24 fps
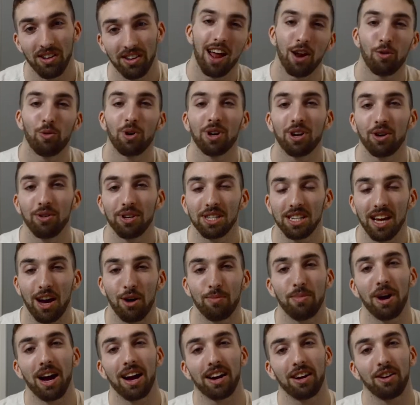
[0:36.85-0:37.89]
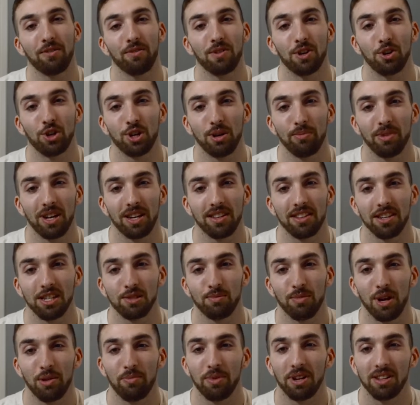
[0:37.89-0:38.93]
And I wanna go into how packing for a trip like
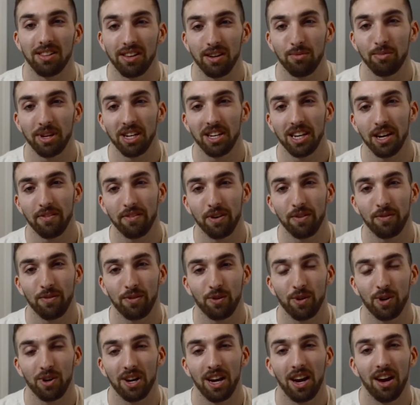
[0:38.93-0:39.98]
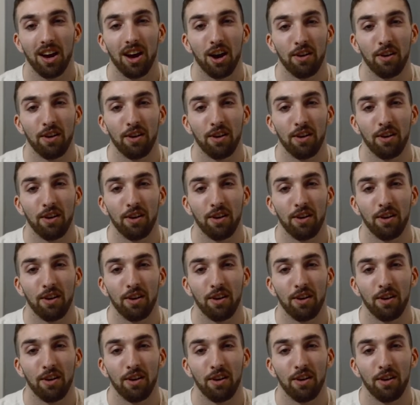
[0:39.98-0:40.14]
this might be a little bit different for